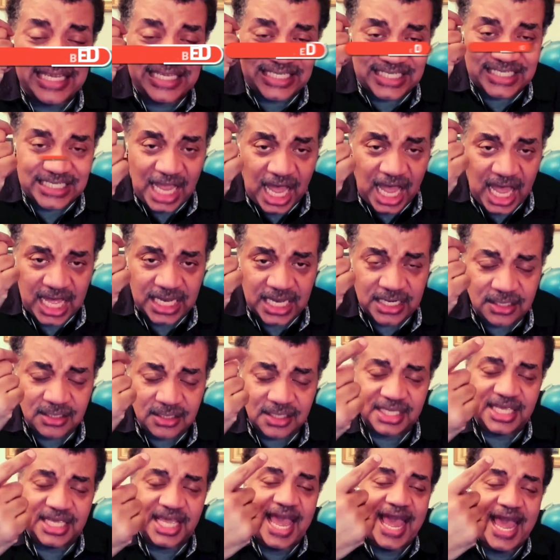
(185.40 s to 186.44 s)
by the
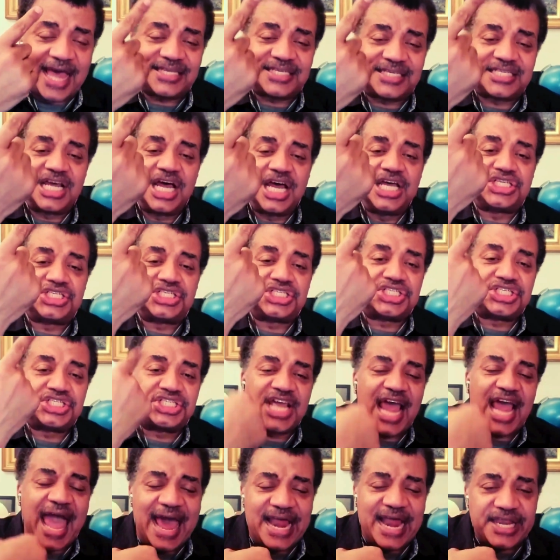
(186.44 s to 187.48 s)
sun, cast a
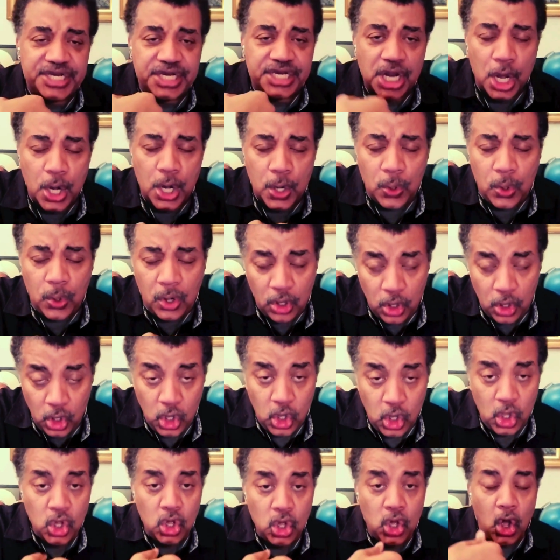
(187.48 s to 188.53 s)

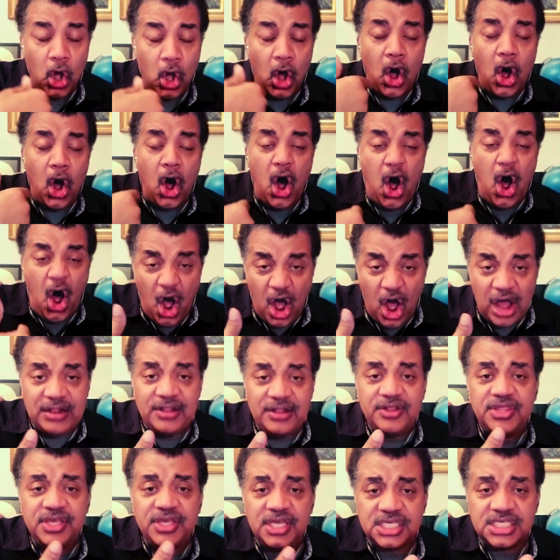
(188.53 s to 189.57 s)
shadow
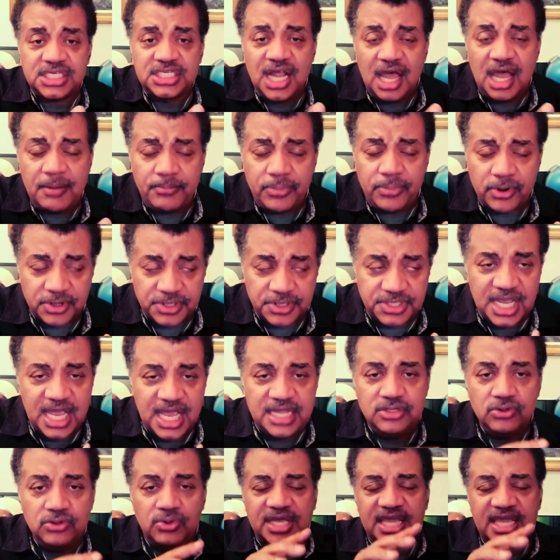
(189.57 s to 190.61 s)
on these
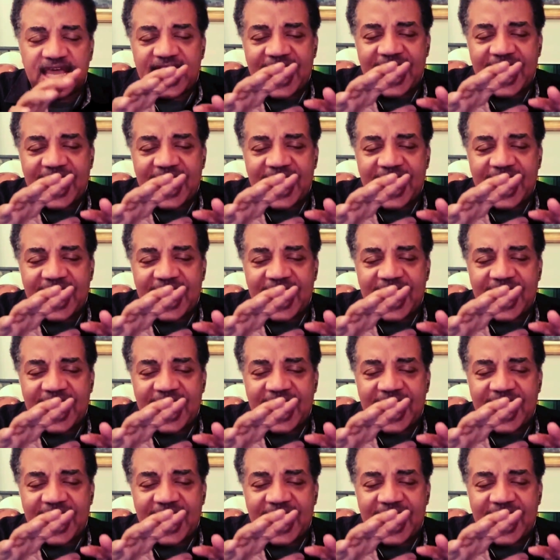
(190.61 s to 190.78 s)
numbers, and